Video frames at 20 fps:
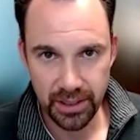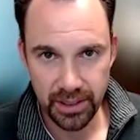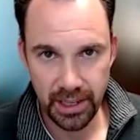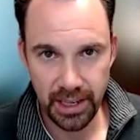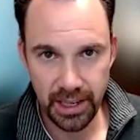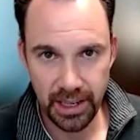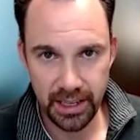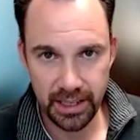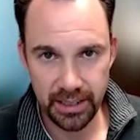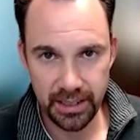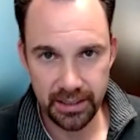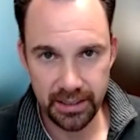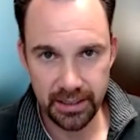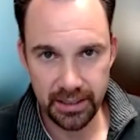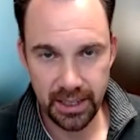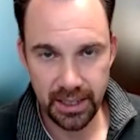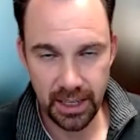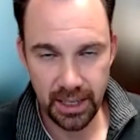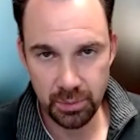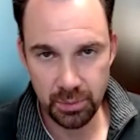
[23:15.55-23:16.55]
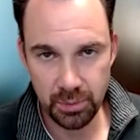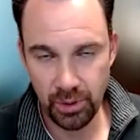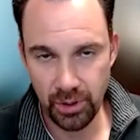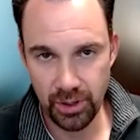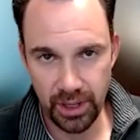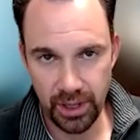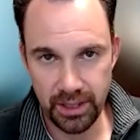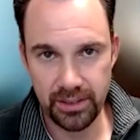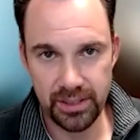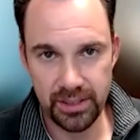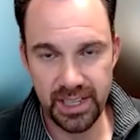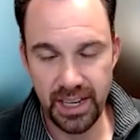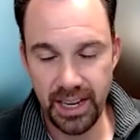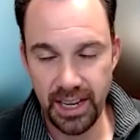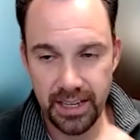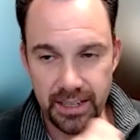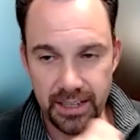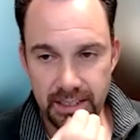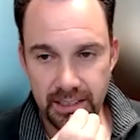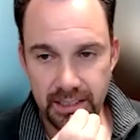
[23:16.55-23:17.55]
And the customer, like you
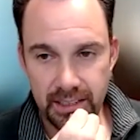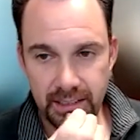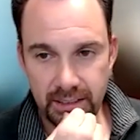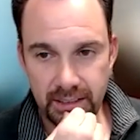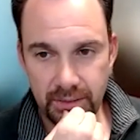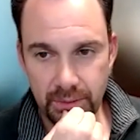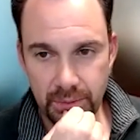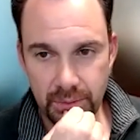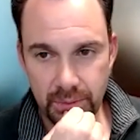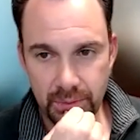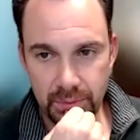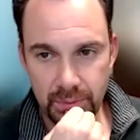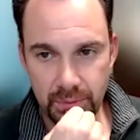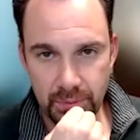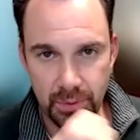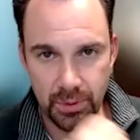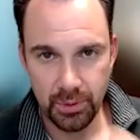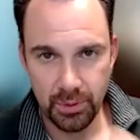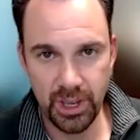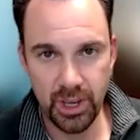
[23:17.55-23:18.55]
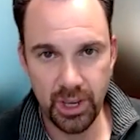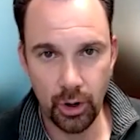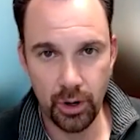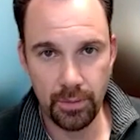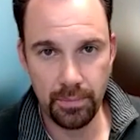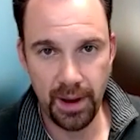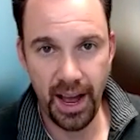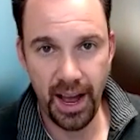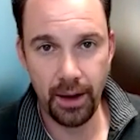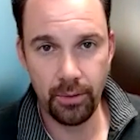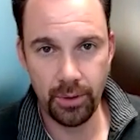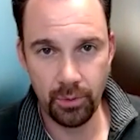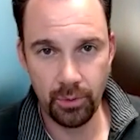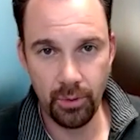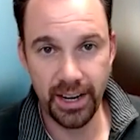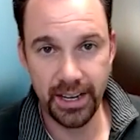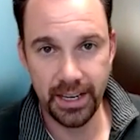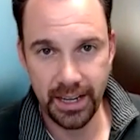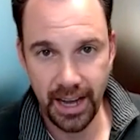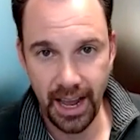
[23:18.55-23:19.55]
said, when we go to buy, we
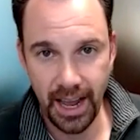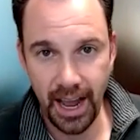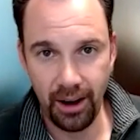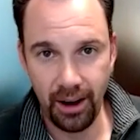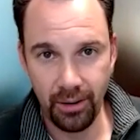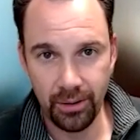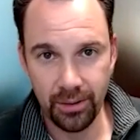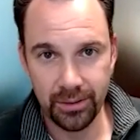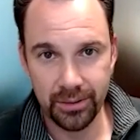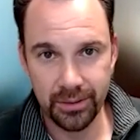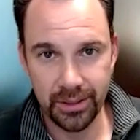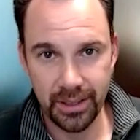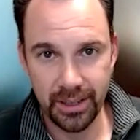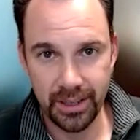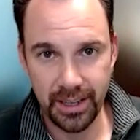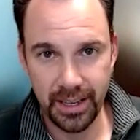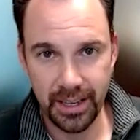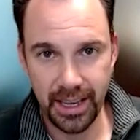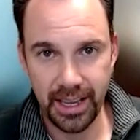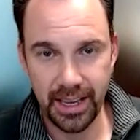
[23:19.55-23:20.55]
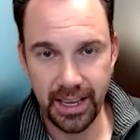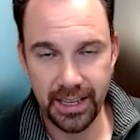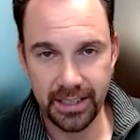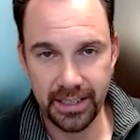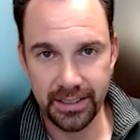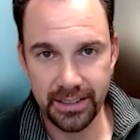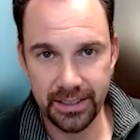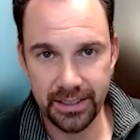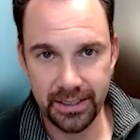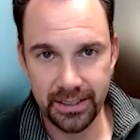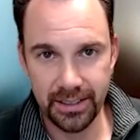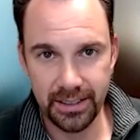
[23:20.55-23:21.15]
want it now. And